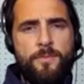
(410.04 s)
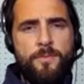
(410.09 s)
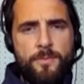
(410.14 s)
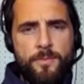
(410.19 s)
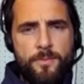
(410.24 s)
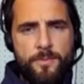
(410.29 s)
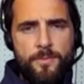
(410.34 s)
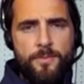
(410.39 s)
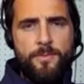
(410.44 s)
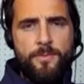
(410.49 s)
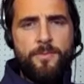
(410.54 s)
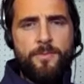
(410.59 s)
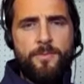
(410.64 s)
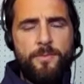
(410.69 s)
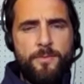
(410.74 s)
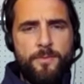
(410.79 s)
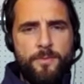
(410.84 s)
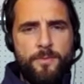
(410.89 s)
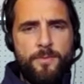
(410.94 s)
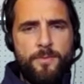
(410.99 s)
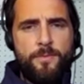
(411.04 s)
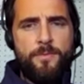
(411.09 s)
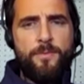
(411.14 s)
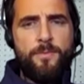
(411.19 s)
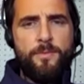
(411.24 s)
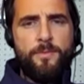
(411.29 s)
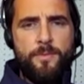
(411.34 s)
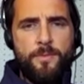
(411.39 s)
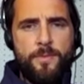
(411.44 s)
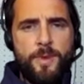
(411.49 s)

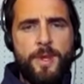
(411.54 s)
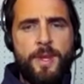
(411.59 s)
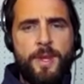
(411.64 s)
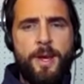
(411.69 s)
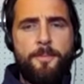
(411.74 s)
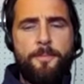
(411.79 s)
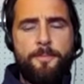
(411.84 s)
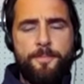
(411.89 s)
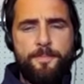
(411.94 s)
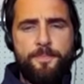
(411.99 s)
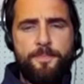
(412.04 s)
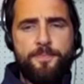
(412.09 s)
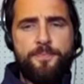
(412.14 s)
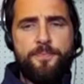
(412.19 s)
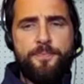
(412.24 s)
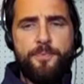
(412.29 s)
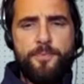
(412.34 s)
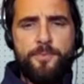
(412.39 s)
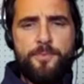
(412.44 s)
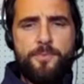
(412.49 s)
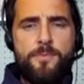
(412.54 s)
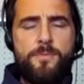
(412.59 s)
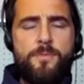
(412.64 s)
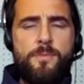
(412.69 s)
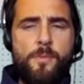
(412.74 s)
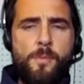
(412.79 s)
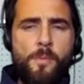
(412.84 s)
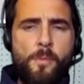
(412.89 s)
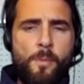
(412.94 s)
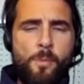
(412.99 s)

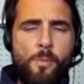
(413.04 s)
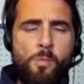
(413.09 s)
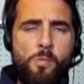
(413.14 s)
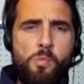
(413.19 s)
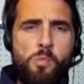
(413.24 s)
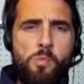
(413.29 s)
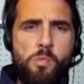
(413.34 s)
(not speaking)